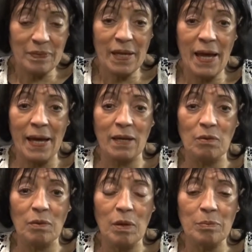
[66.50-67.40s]
And
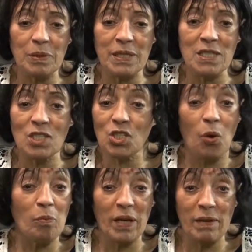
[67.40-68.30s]
please don't
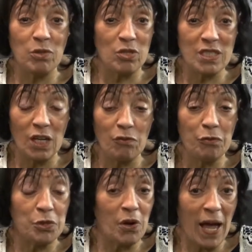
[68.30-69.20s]
blame yourself for
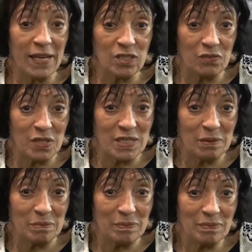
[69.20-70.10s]
your
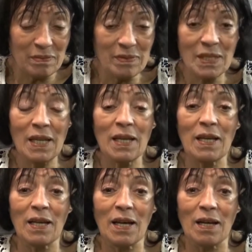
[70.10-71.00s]
activism,
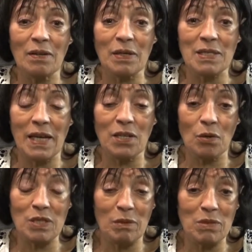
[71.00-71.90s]
because I know
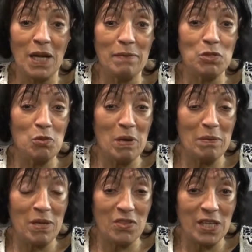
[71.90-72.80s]
sometimes you may
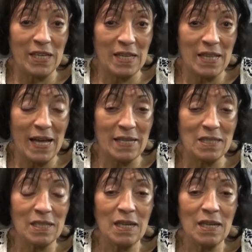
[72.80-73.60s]
be thinking that.